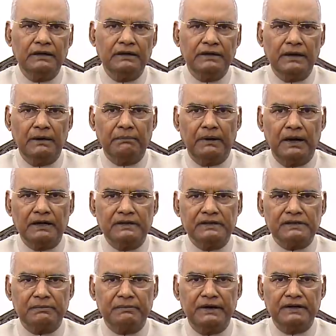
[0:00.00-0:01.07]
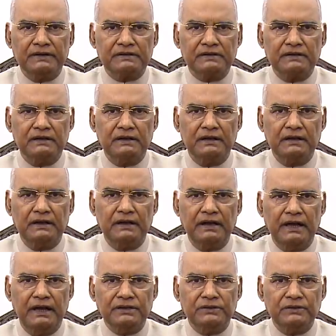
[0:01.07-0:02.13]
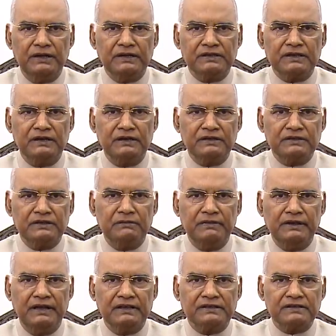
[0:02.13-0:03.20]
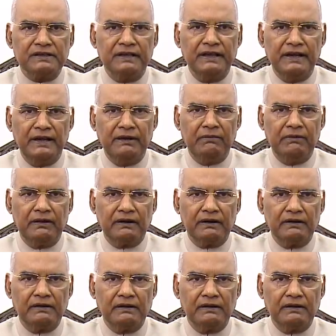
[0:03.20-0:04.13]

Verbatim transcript: Dear participants, education is the biggest enabler.